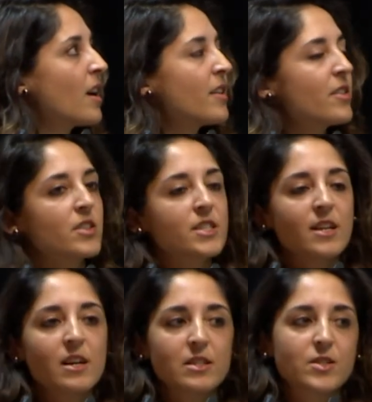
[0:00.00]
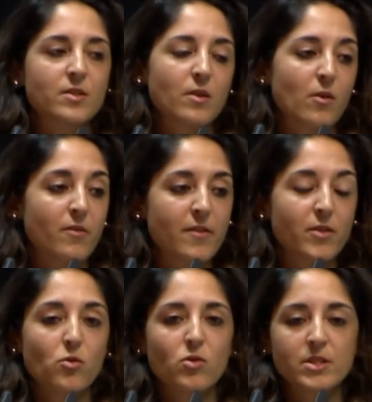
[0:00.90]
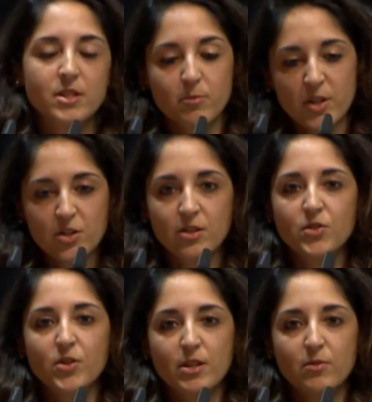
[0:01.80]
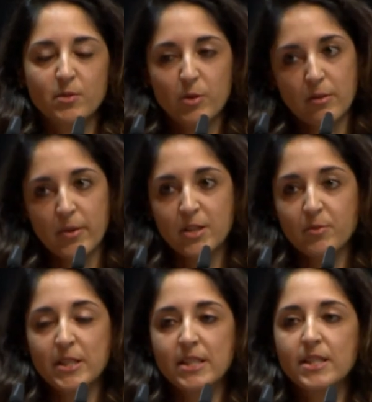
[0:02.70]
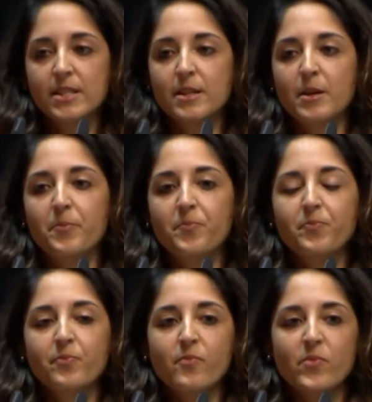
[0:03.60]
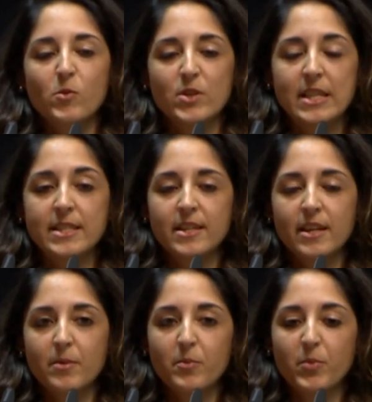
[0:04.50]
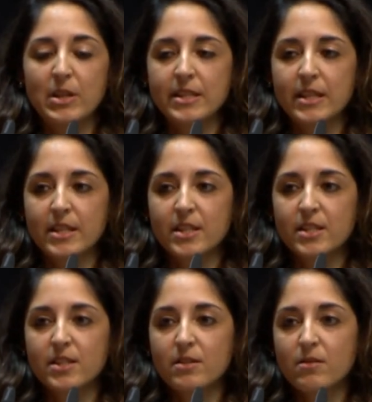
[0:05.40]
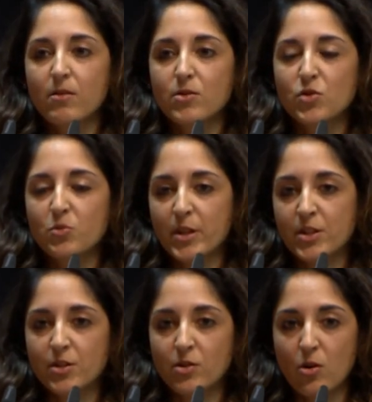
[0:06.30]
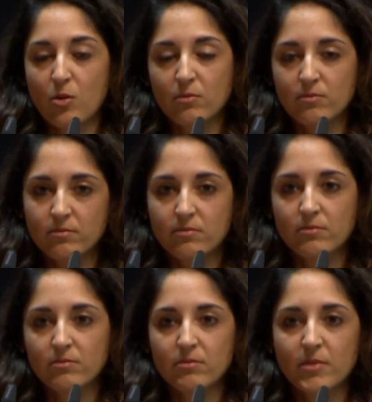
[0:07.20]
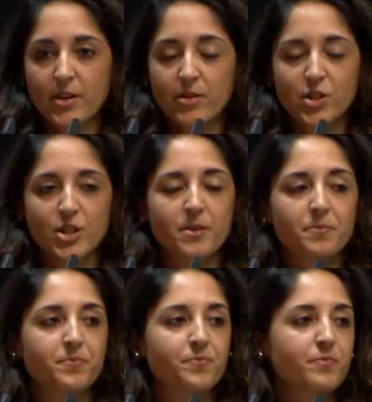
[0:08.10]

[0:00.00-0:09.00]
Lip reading: The result of having all these measures together with the building management system was that the building is consuming zero energy.